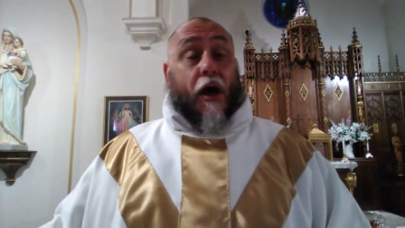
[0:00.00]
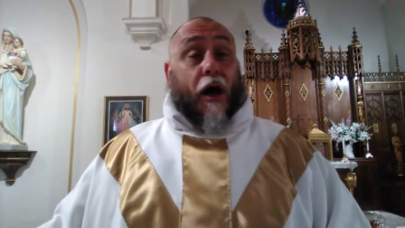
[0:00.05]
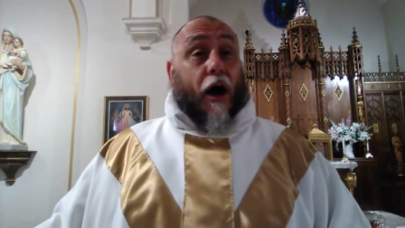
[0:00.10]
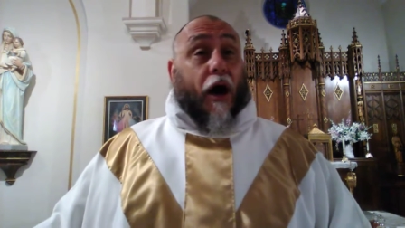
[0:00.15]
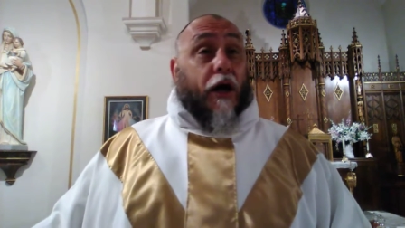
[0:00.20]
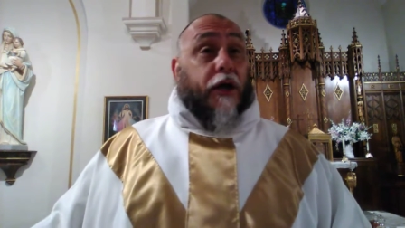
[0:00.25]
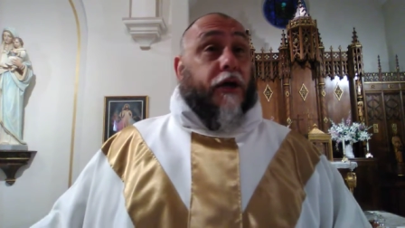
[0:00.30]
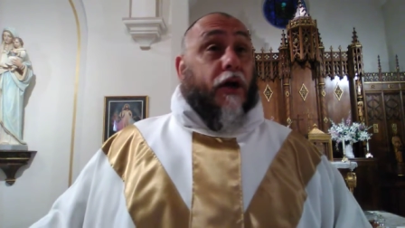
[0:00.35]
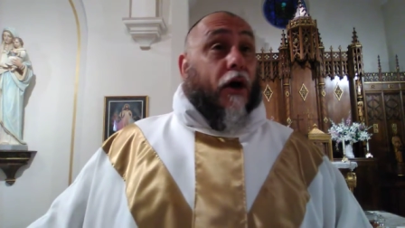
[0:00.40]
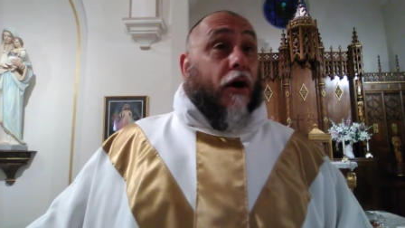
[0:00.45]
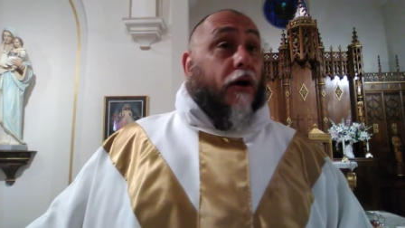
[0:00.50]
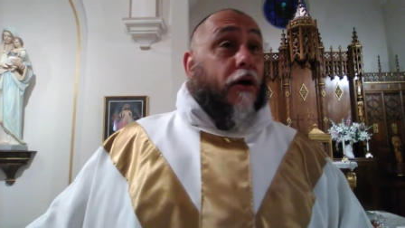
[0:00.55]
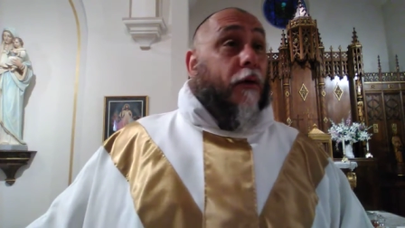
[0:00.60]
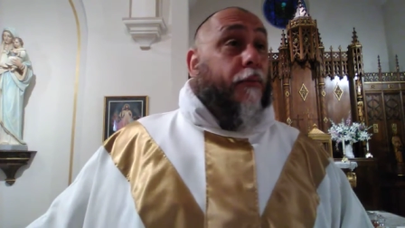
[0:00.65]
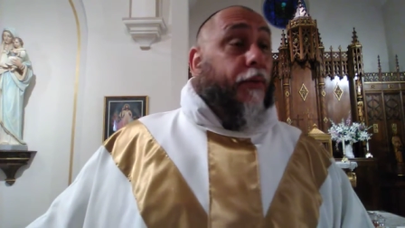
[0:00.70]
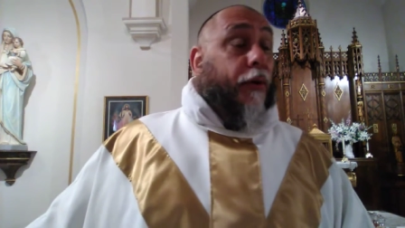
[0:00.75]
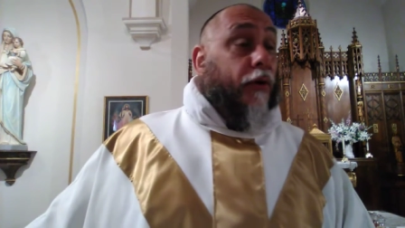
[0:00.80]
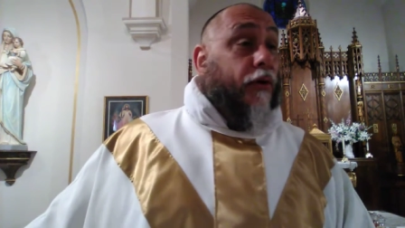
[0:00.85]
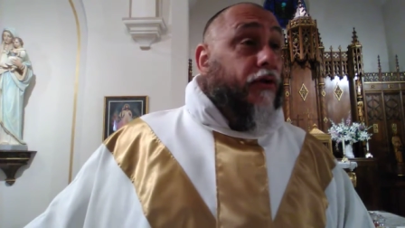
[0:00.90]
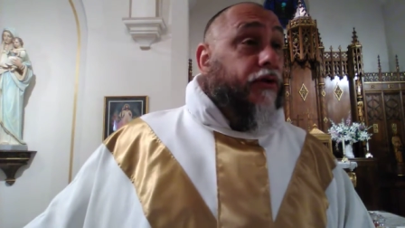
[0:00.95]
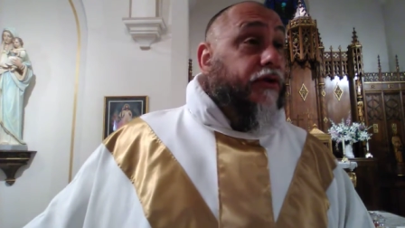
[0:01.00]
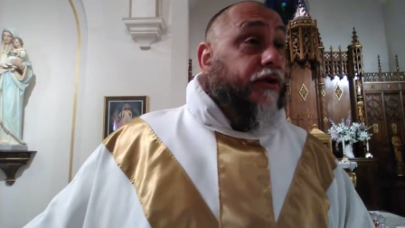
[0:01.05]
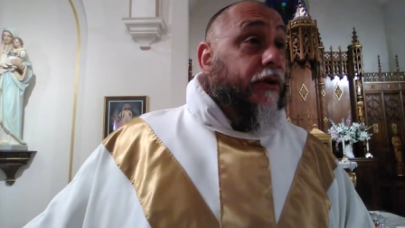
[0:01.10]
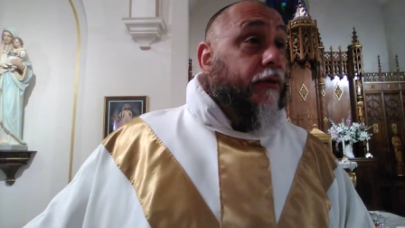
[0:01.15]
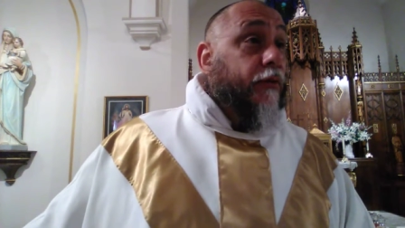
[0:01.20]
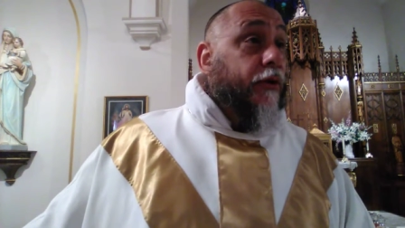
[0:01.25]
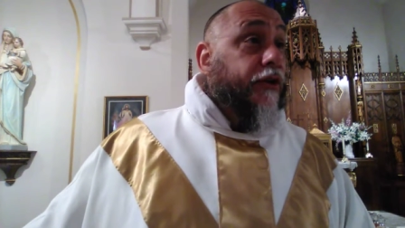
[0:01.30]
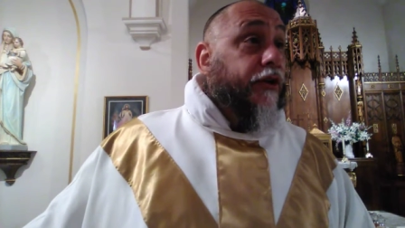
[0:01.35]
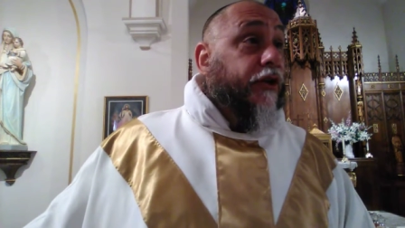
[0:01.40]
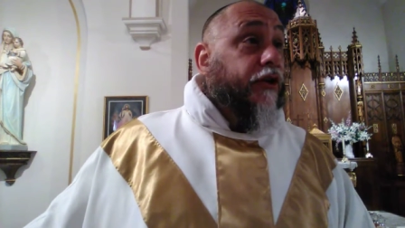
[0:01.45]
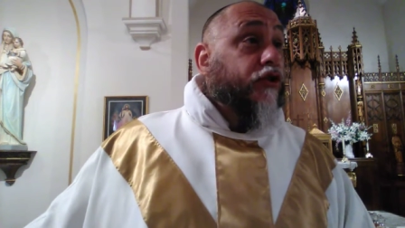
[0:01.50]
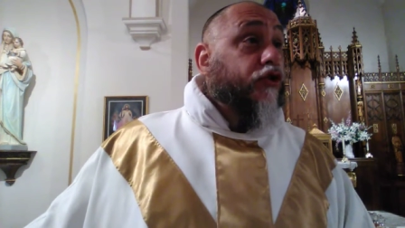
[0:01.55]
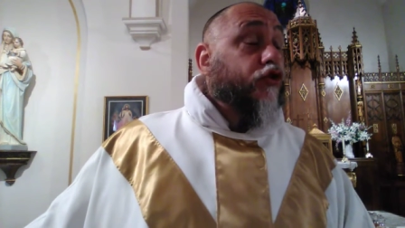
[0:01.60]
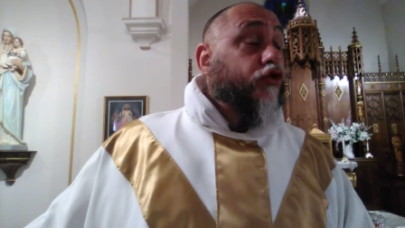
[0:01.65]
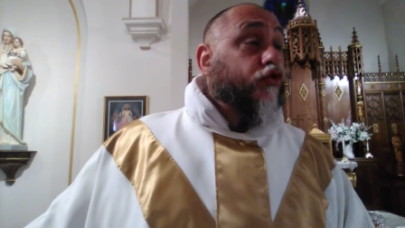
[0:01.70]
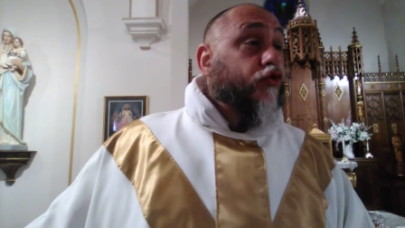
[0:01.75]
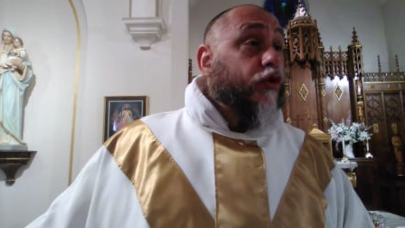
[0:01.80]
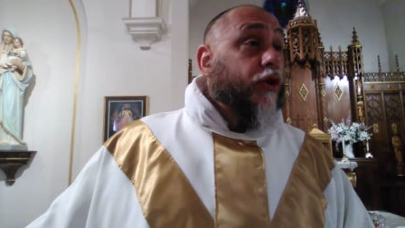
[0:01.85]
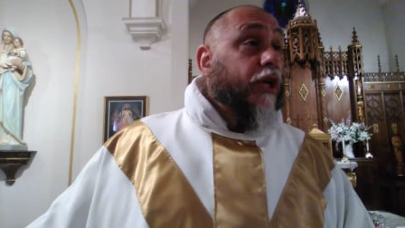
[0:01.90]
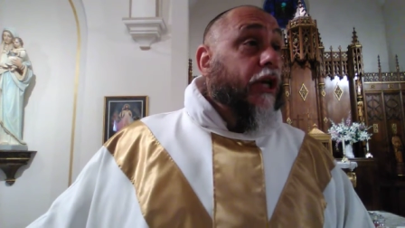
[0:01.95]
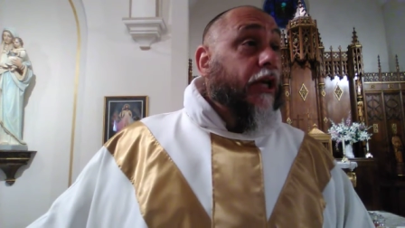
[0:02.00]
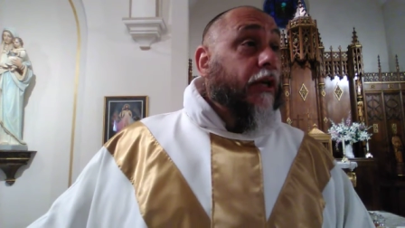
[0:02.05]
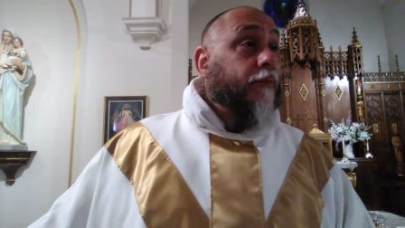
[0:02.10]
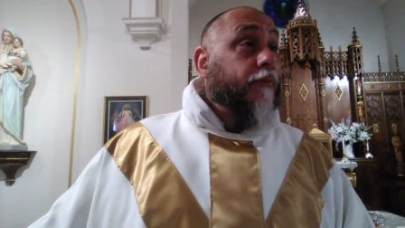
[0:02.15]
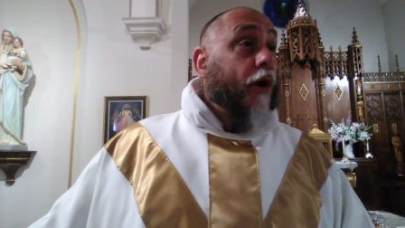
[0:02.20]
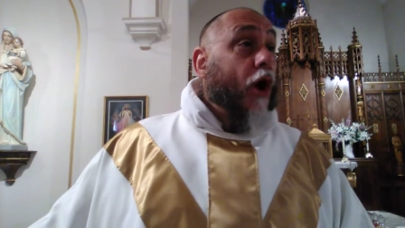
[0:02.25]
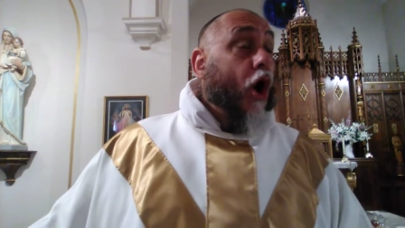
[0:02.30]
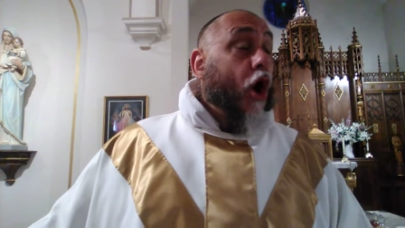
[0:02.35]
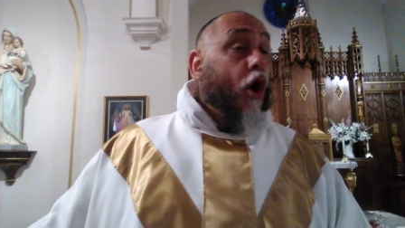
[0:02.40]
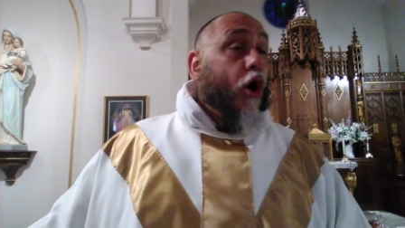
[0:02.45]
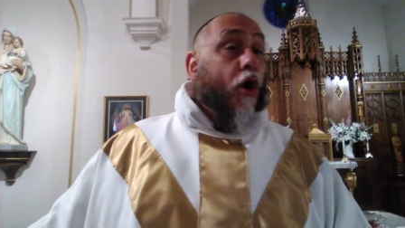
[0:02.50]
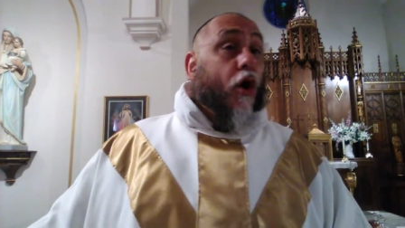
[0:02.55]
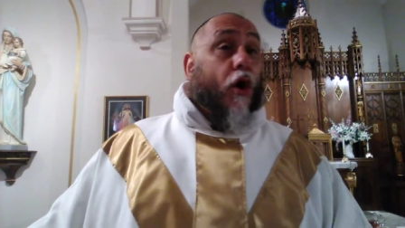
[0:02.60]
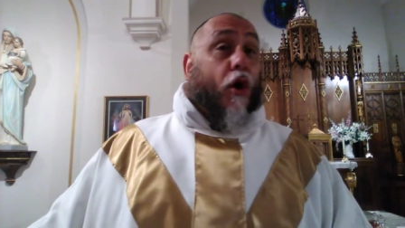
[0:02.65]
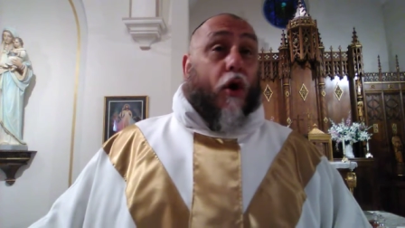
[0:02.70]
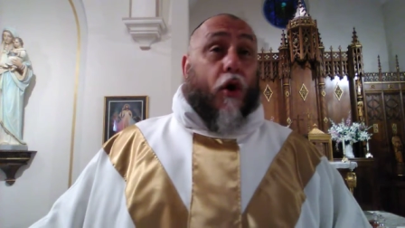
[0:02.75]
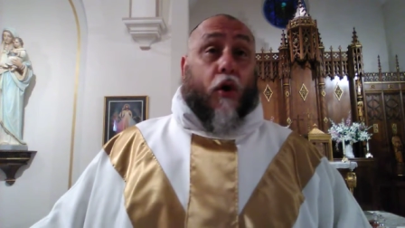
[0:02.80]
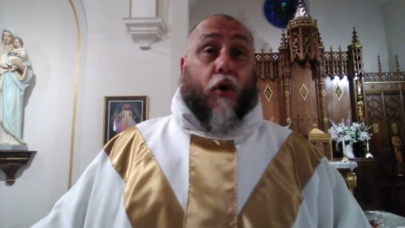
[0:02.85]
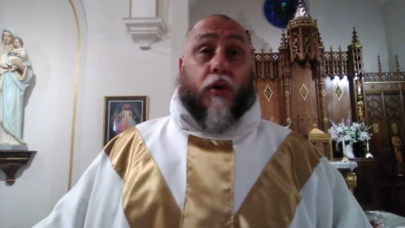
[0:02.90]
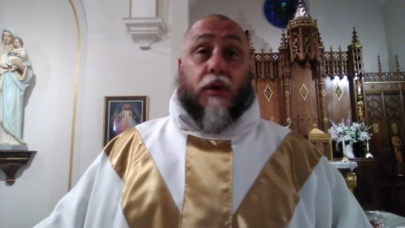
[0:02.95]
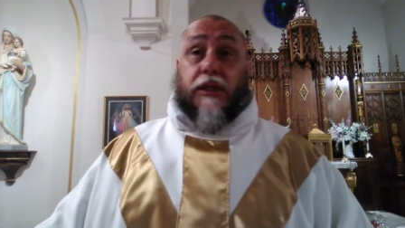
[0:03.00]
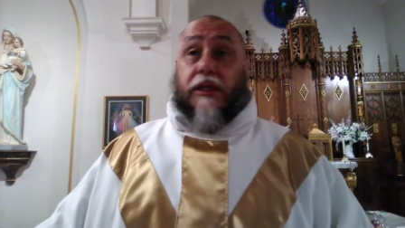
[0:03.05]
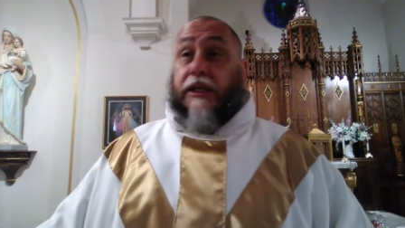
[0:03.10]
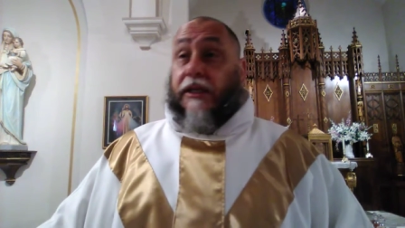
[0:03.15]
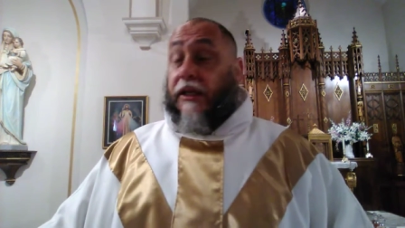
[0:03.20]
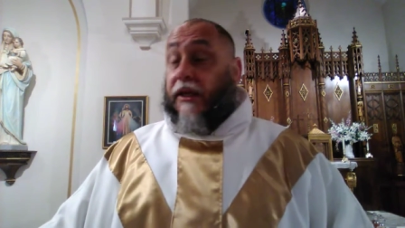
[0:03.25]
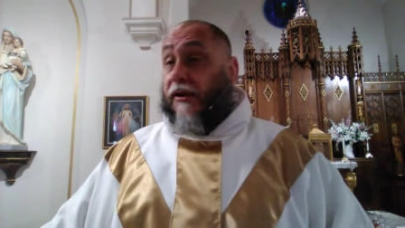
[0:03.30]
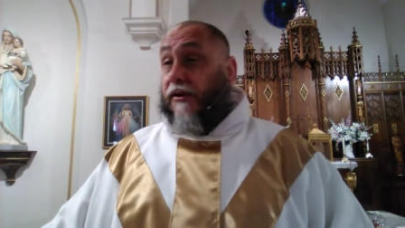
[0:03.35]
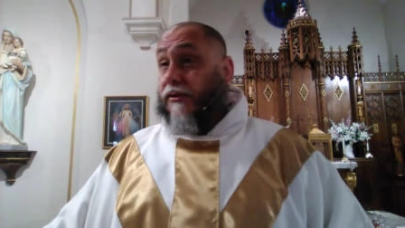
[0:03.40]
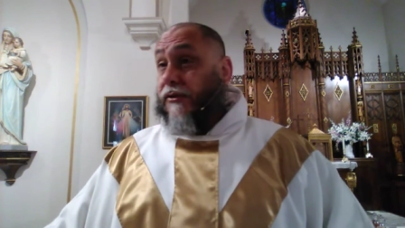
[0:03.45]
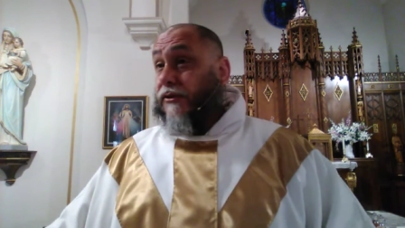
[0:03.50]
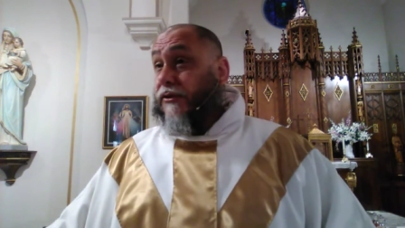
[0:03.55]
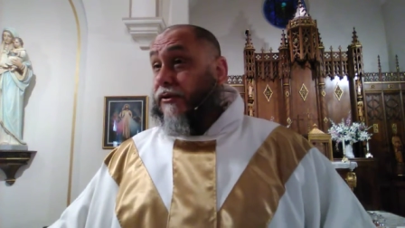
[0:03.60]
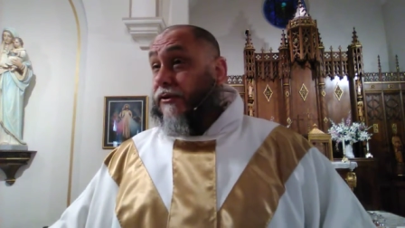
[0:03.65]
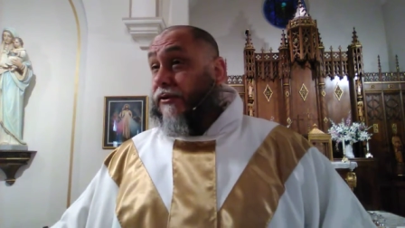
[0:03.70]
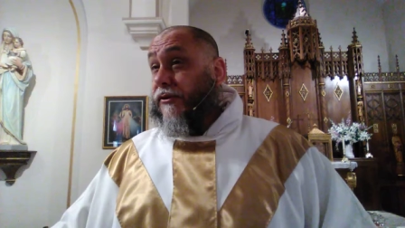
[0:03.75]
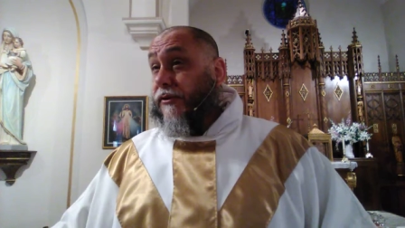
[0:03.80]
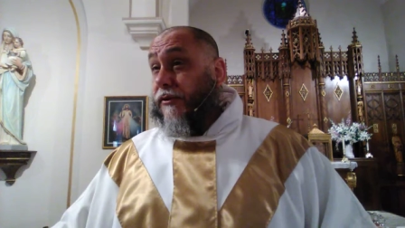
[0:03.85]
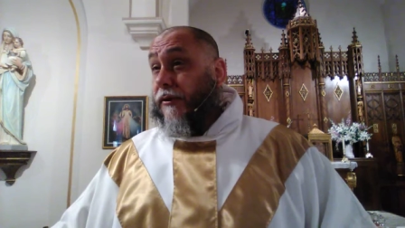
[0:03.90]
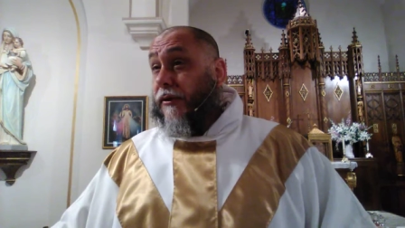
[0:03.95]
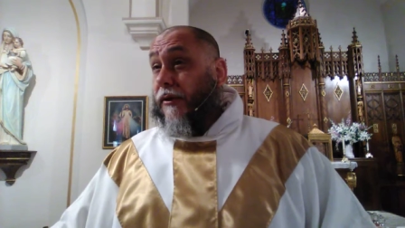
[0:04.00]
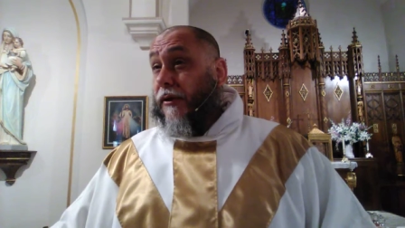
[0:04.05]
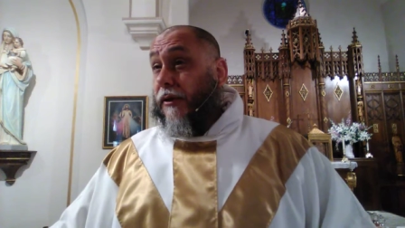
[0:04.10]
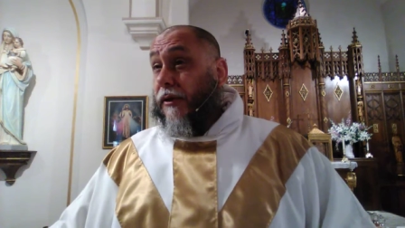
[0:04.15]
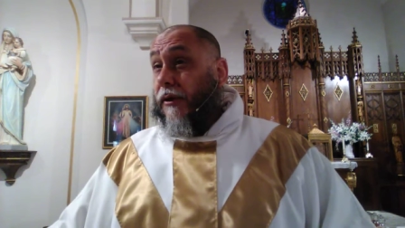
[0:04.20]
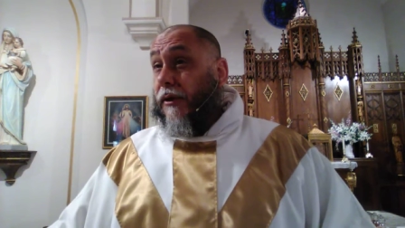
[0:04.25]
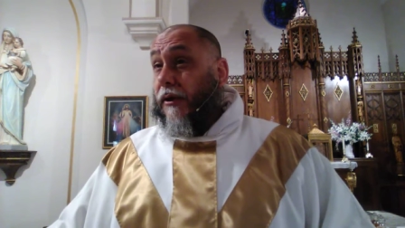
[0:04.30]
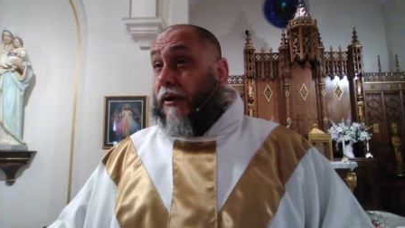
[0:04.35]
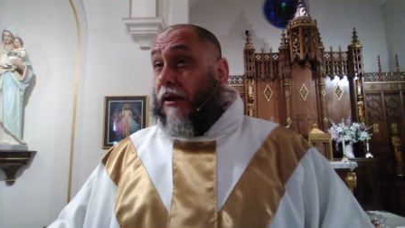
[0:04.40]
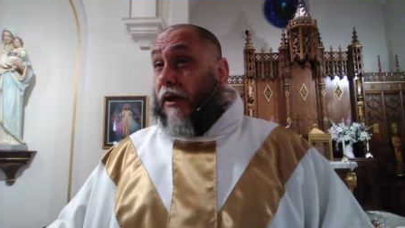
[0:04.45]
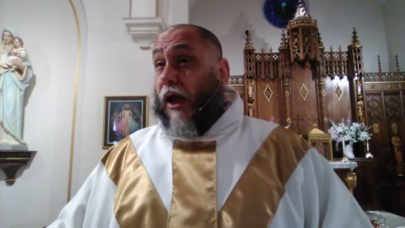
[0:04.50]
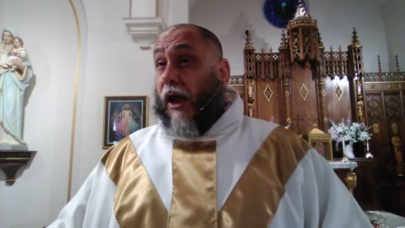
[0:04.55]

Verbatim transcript: A young person with extreme holiness.